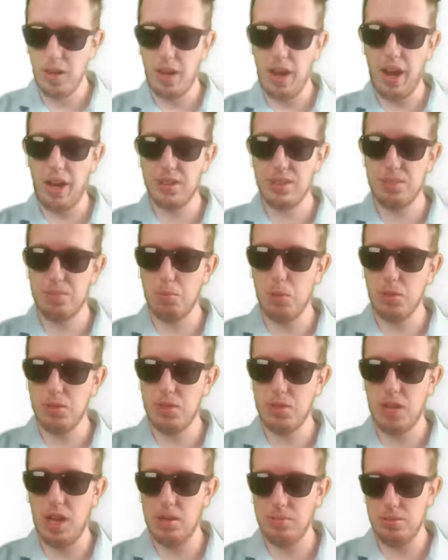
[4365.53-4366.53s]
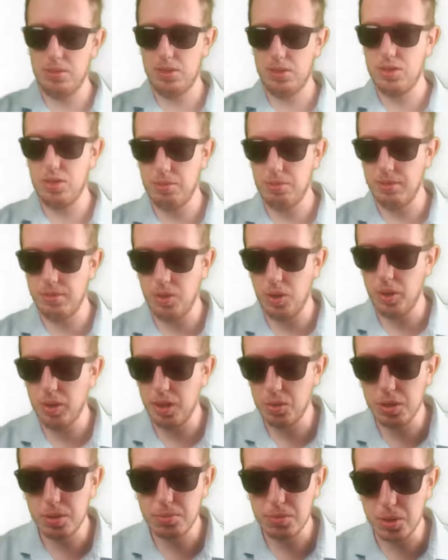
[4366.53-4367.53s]
As most of the time on the stream, I have no
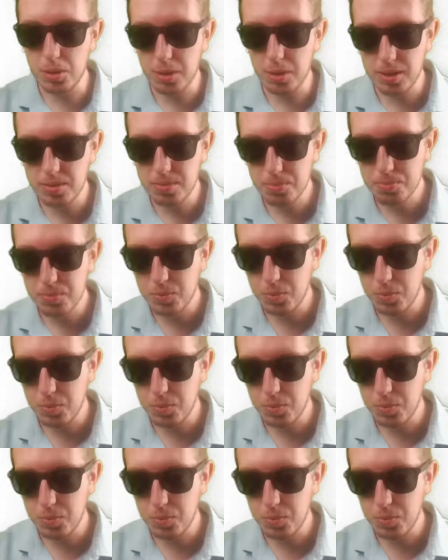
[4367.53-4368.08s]
idea what I'm doing.